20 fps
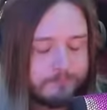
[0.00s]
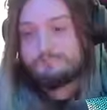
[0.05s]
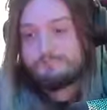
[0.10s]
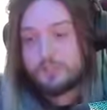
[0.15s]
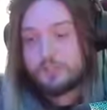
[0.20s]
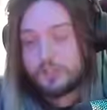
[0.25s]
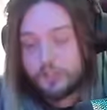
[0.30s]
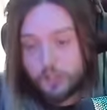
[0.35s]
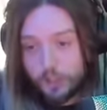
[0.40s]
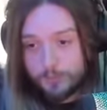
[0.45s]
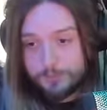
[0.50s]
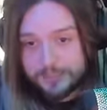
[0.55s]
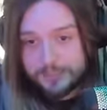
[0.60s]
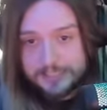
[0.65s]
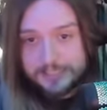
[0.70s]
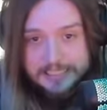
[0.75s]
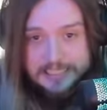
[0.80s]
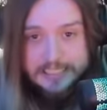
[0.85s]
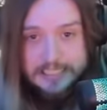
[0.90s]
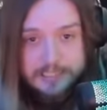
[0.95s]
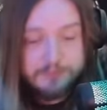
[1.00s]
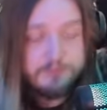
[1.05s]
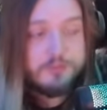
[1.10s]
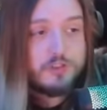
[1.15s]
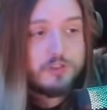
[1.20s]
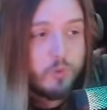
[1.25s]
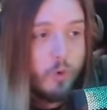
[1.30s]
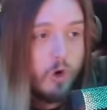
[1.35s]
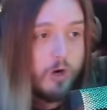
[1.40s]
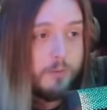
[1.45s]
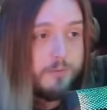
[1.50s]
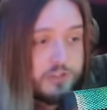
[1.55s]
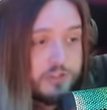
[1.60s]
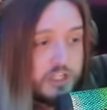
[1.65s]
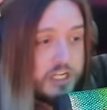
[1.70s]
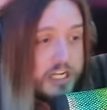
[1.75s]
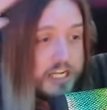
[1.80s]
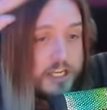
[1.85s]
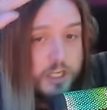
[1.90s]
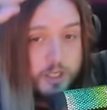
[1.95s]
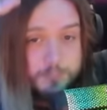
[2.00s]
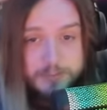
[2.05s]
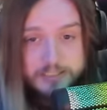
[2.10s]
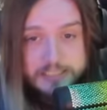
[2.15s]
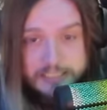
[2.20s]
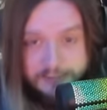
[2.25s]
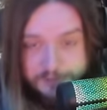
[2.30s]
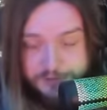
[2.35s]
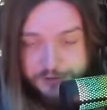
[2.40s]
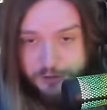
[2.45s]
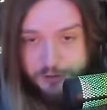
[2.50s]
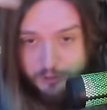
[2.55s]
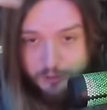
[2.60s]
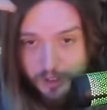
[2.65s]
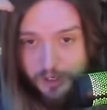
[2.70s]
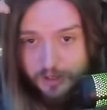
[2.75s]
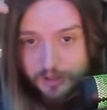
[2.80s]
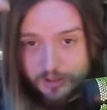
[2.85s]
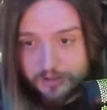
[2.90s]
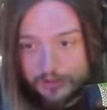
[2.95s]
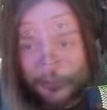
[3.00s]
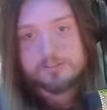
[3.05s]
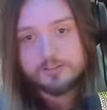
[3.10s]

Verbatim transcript: You believe, Swarm G, your beliefs are wrong.